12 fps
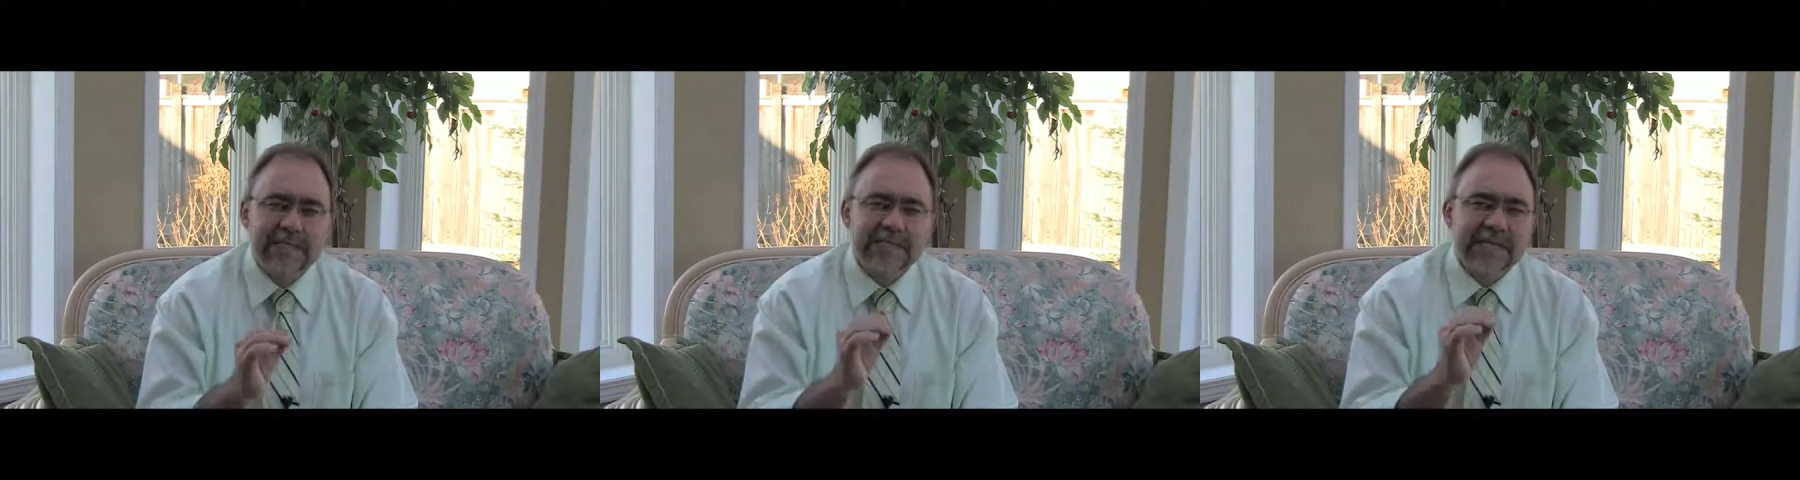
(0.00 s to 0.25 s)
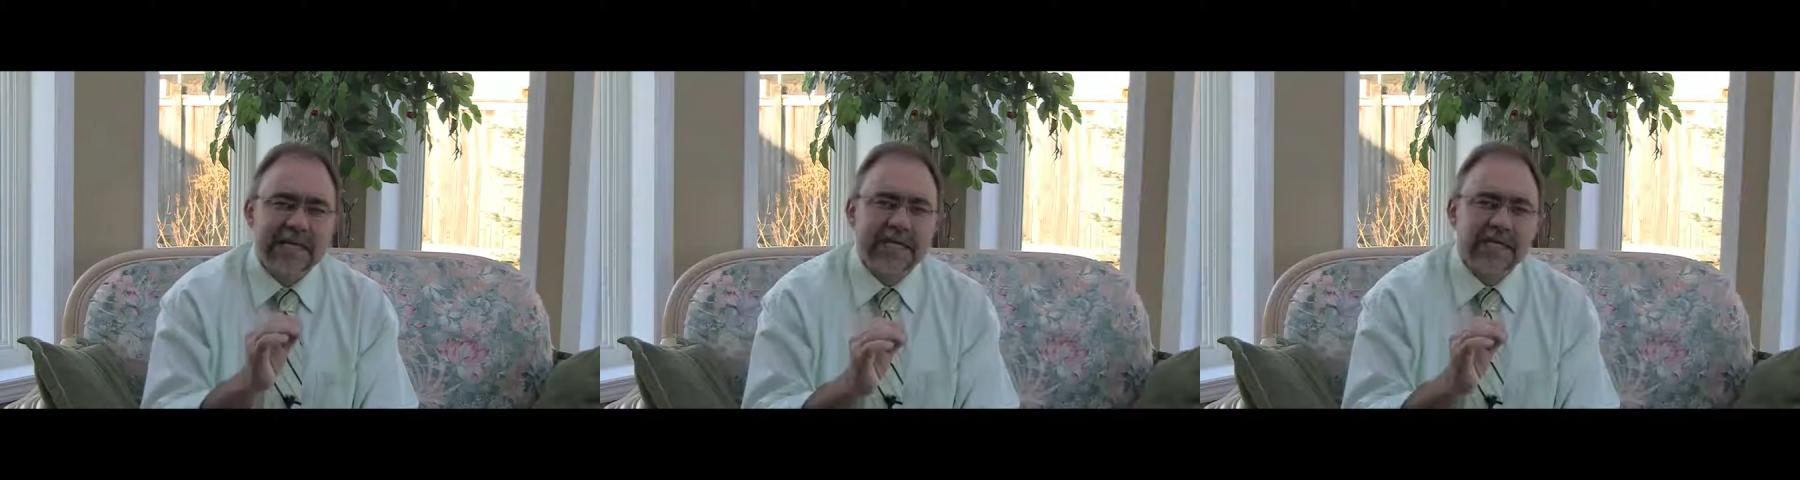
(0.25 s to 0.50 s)

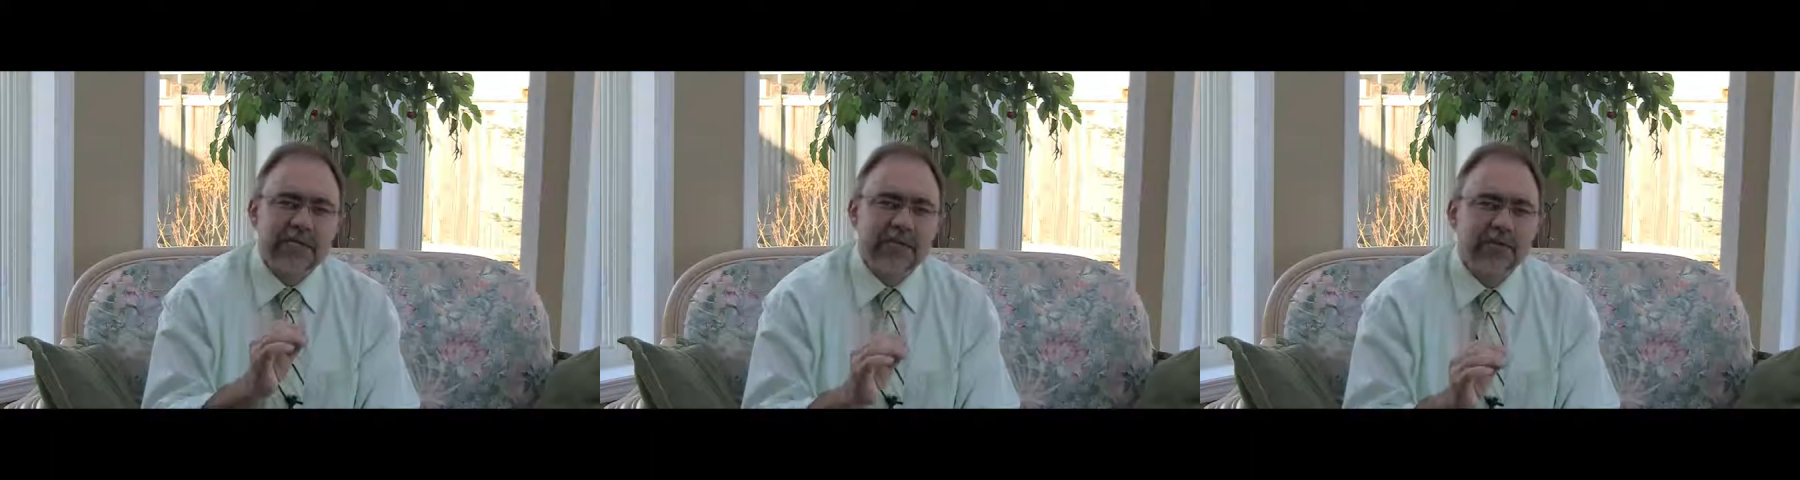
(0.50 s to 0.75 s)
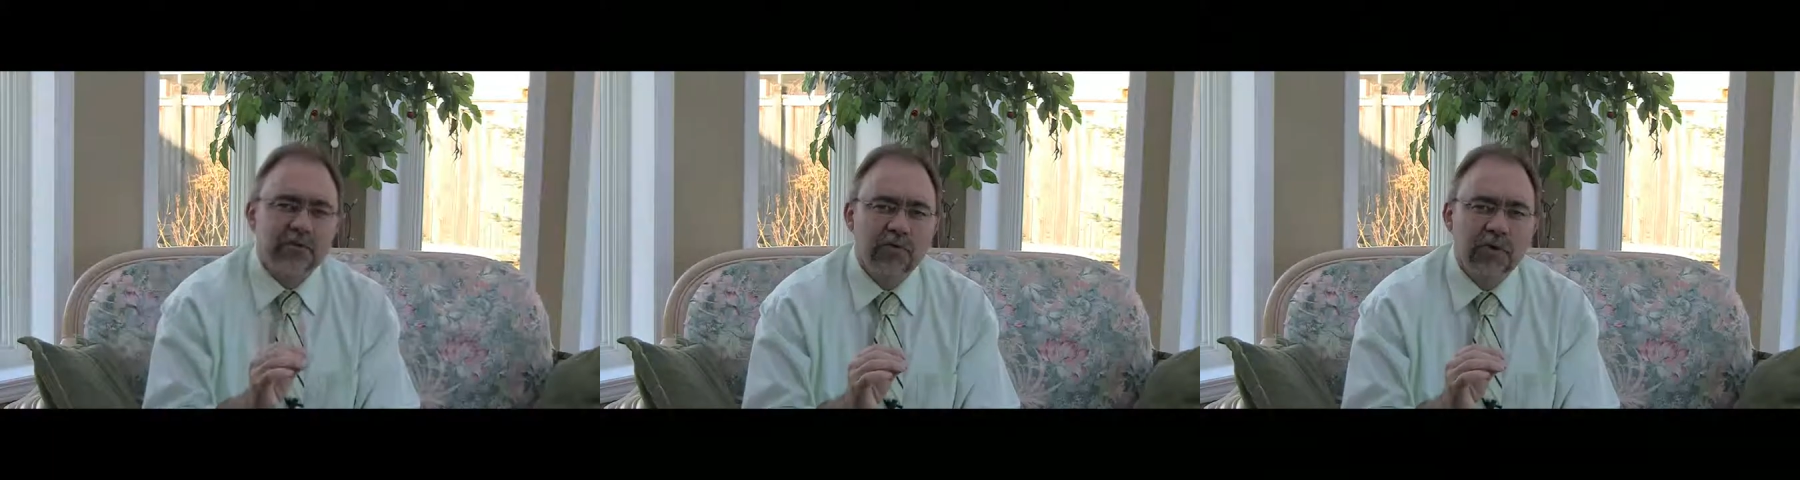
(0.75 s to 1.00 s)
selling
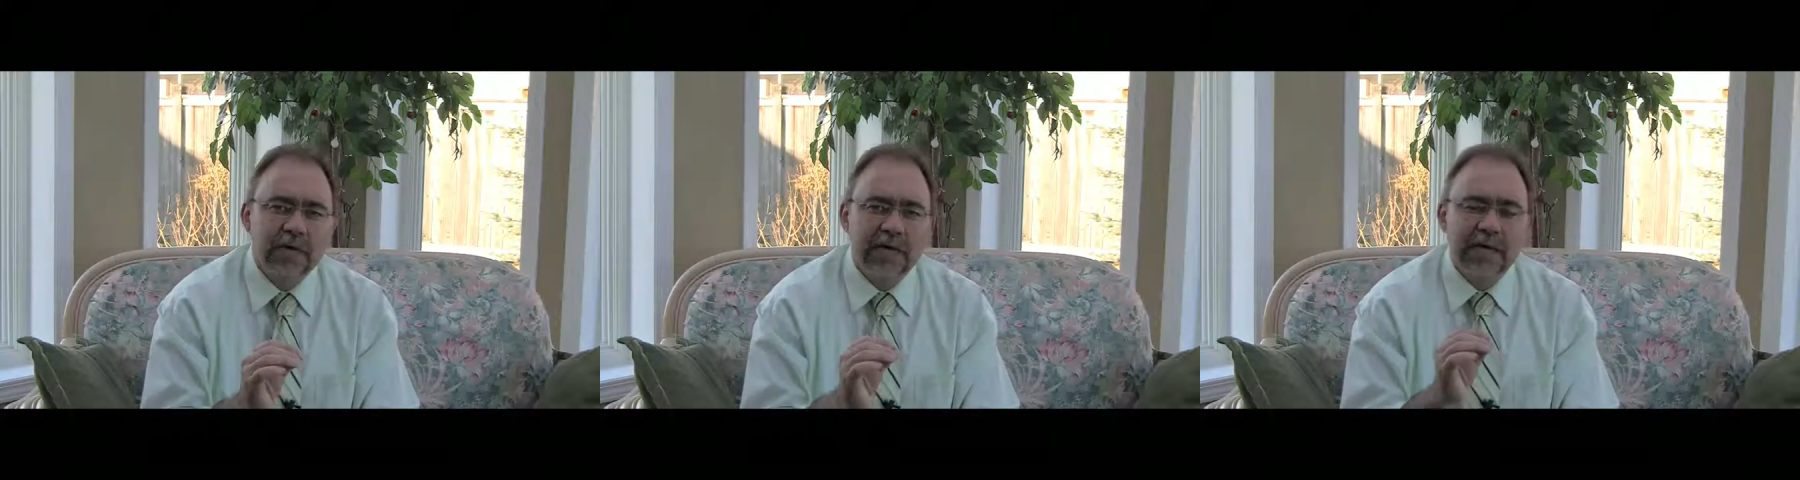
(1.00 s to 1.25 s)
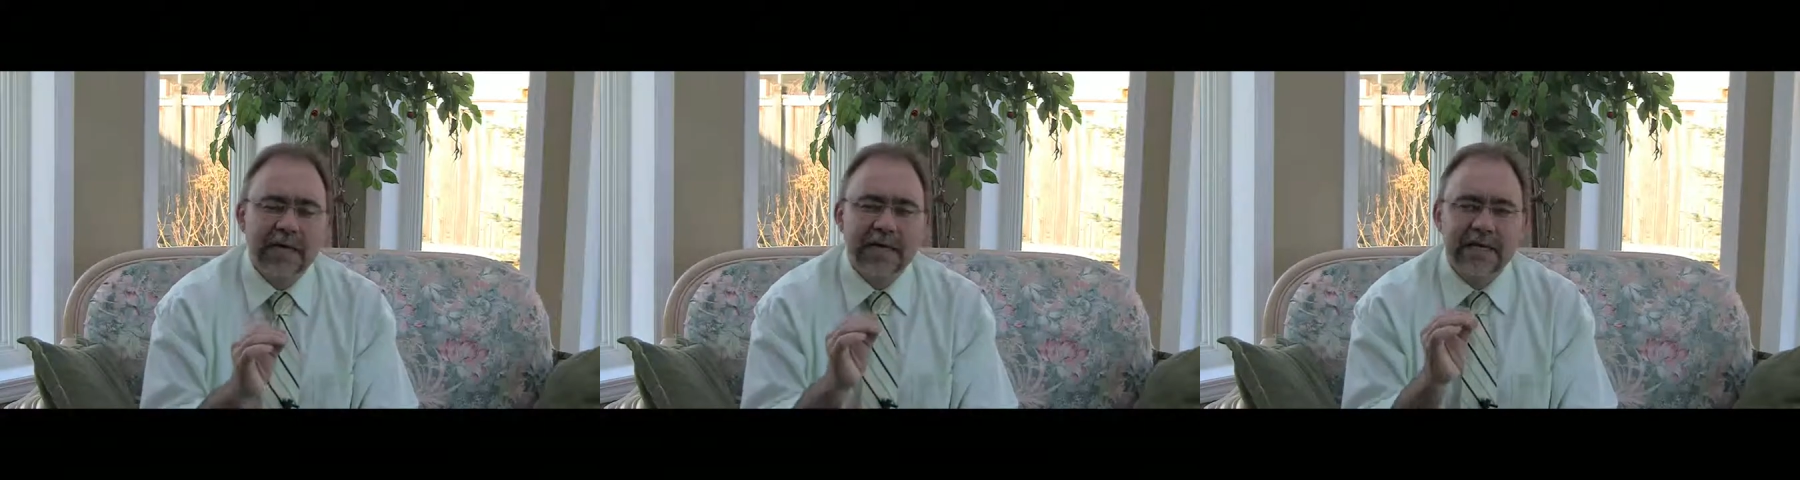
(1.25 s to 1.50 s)
to
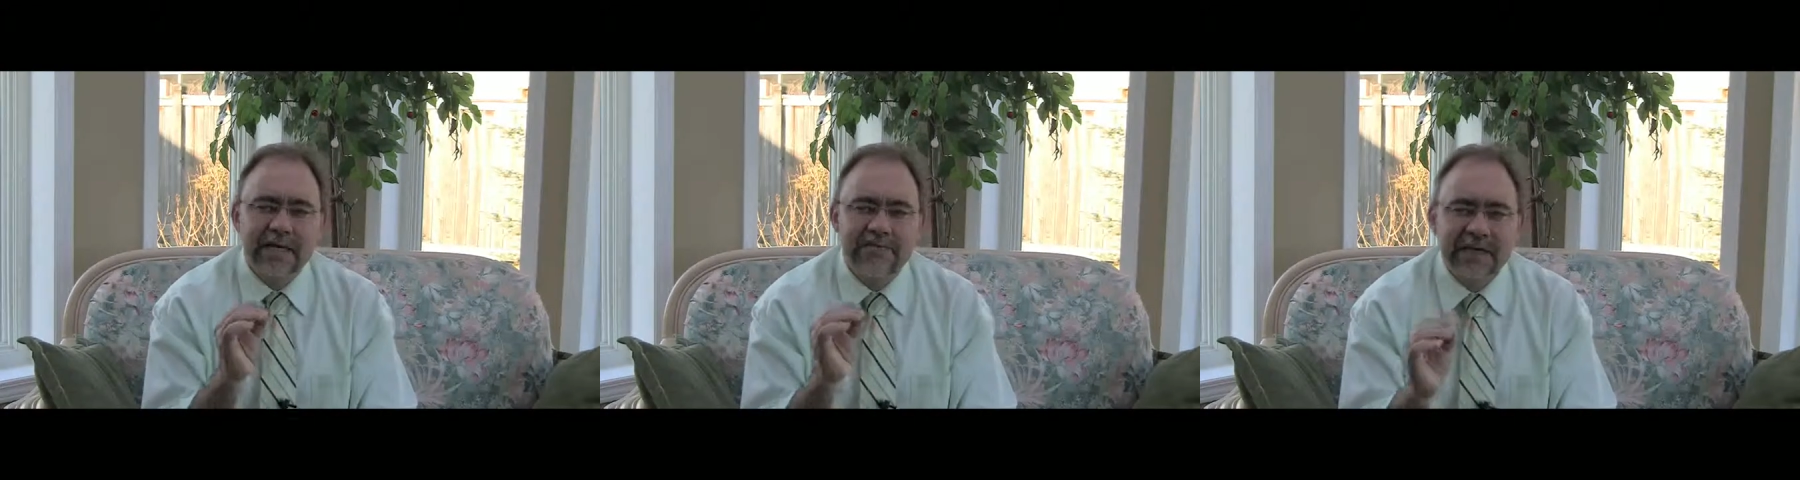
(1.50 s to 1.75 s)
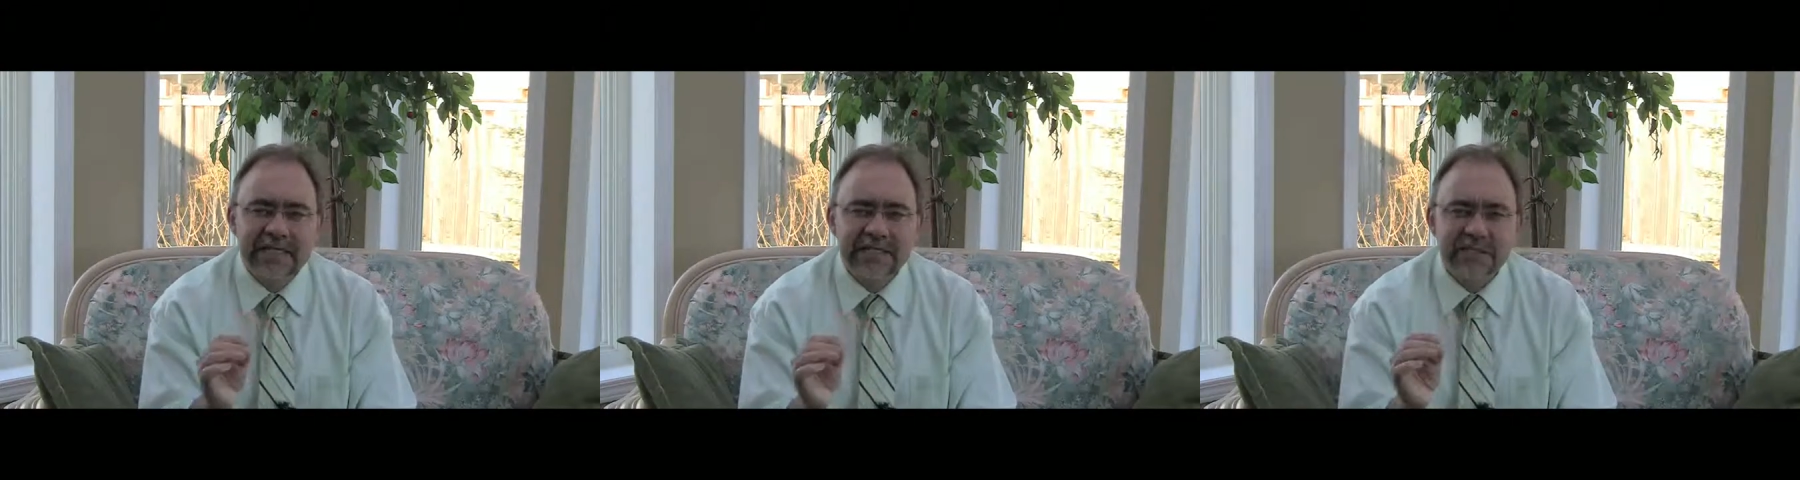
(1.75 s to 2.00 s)
an
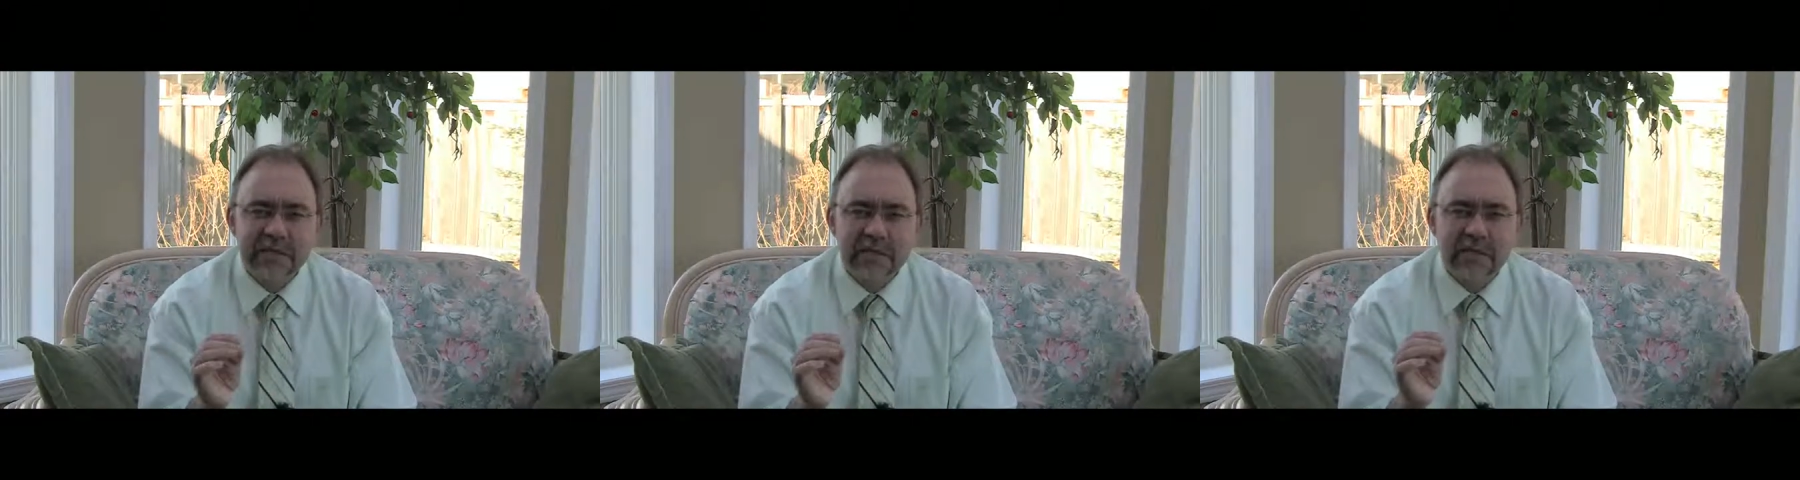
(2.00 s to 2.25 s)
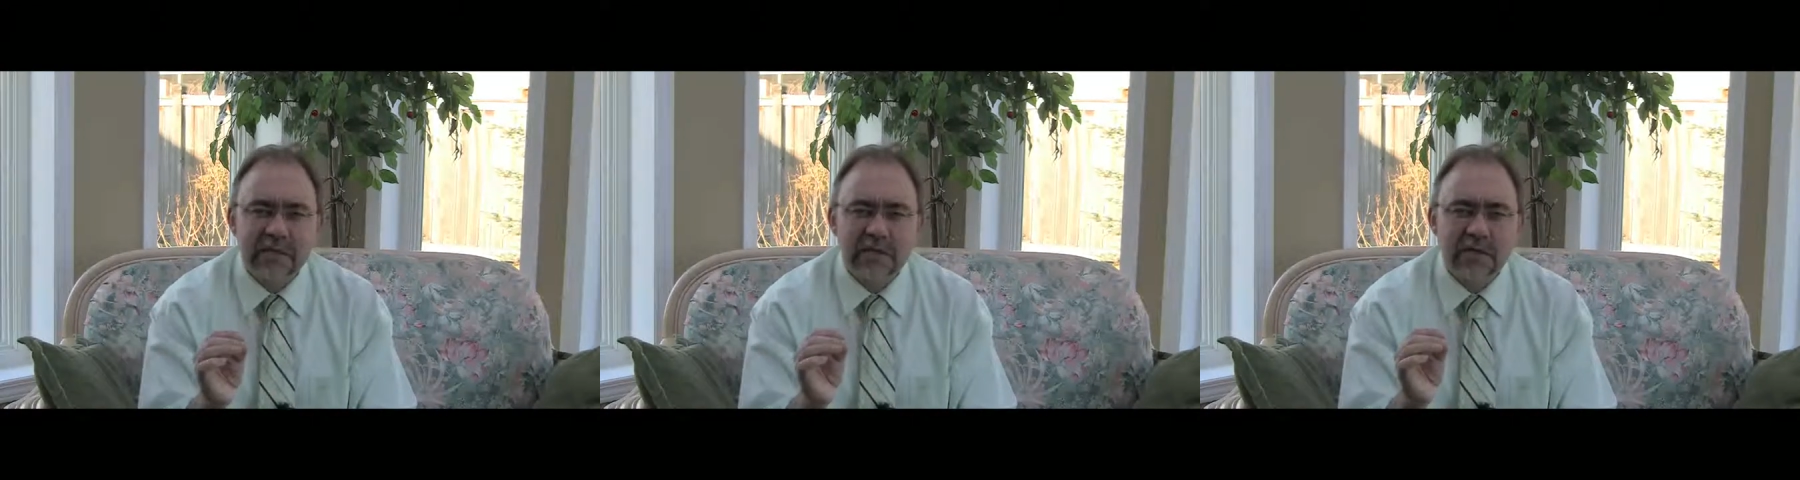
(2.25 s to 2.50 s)
investor